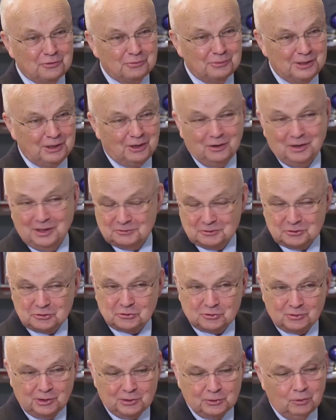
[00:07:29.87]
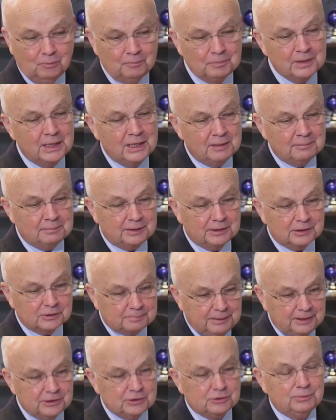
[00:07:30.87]
We all have to struggle, but as
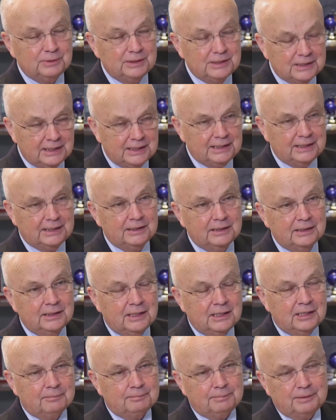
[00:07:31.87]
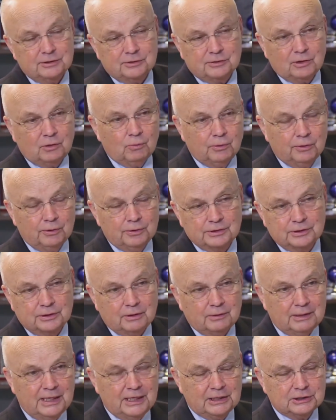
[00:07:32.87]
best we can, based our words and
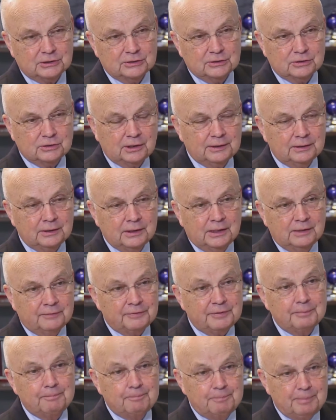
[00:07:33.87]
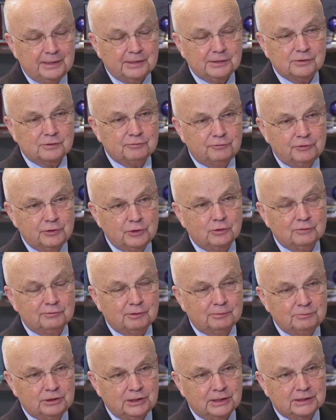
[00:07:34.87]
our actions on the best view of
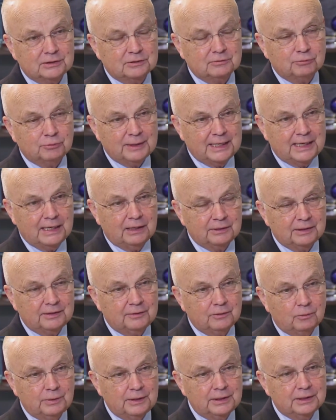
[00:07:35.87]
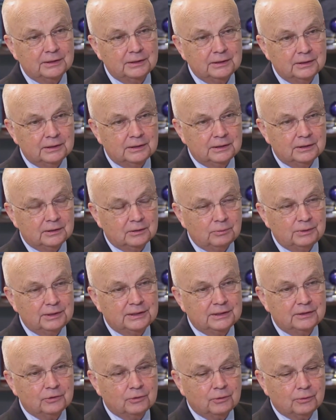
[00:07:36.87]
objective reality that we
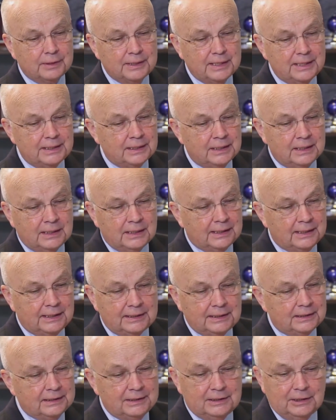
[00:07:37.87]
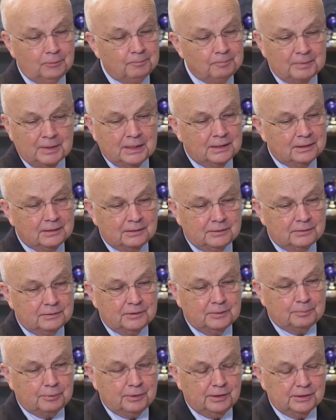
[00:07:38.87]
can create. And
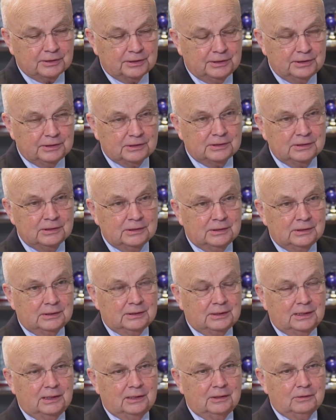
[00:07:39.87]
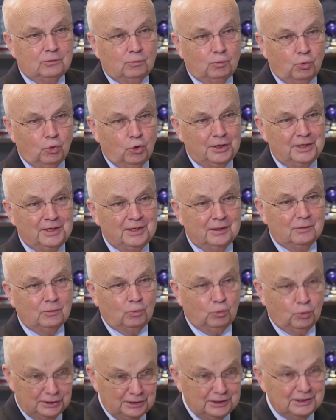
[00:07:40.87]
the president's
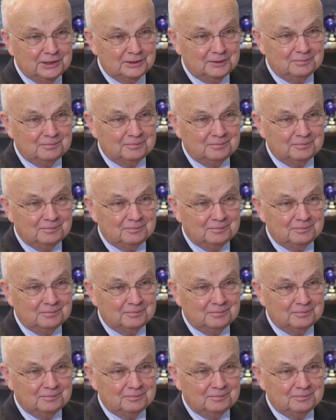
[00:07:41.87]
wouldn't.